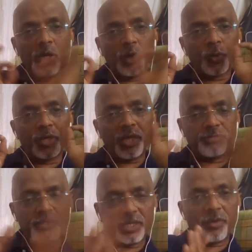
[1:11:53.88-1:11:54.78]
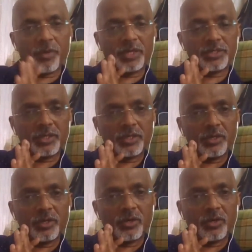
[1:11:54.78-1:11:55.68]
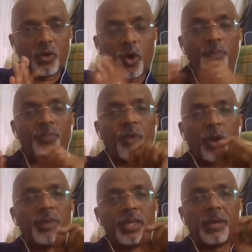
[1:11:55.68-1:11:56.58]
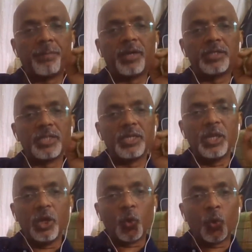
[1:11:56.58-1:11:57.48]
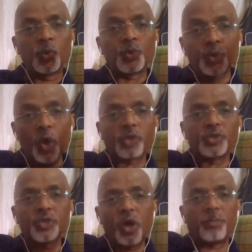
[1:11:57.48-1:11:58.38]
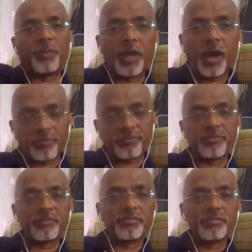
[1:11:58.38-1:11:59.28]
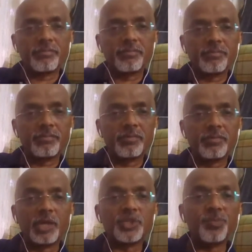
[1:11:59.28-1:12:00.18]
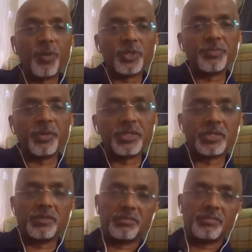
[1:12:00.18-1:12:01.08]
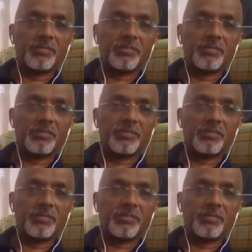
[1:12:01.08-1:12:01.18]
who gives information, or probably a person who talks on behalf, a spokesperson.